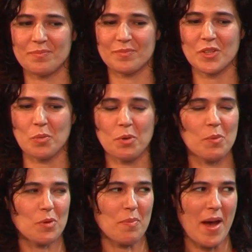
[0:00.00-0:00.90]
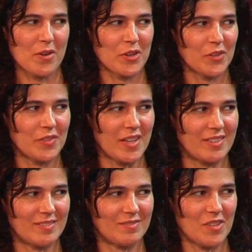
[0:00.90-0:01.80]
little purple powder that
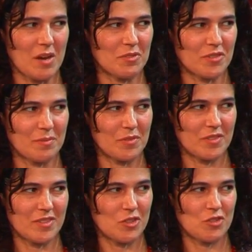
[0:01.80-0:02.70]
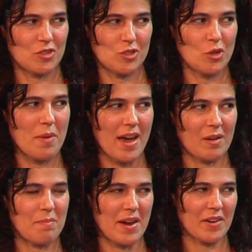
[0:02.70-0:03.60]
comes from sumac
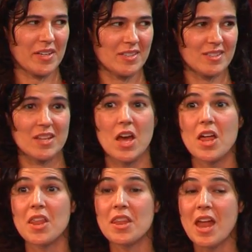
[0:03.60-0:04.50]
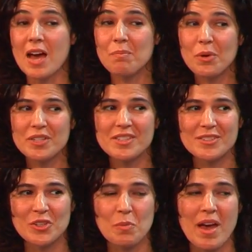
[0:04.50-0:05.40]
berries, not poison
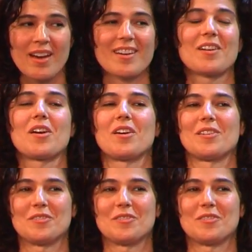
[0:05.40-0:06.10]
sumac, yeah.